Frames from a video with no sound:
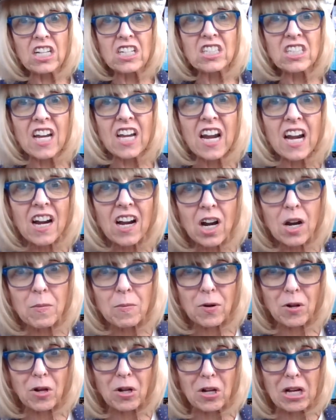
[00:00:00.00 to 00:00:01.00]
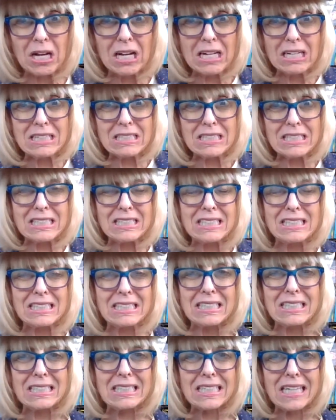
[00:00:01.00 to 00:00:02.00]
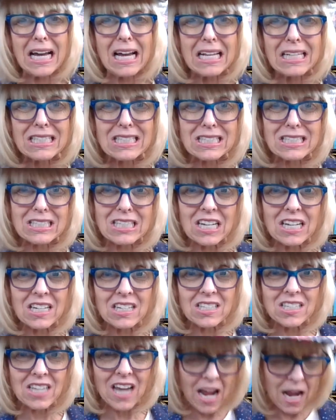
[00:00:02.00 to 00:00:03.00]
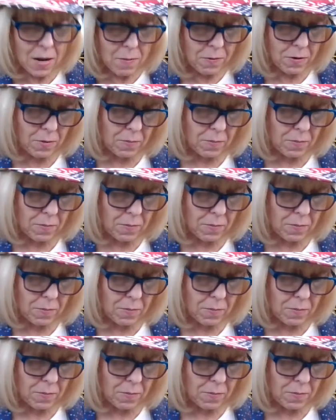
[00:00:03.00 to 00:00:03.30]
terrible, disgusting table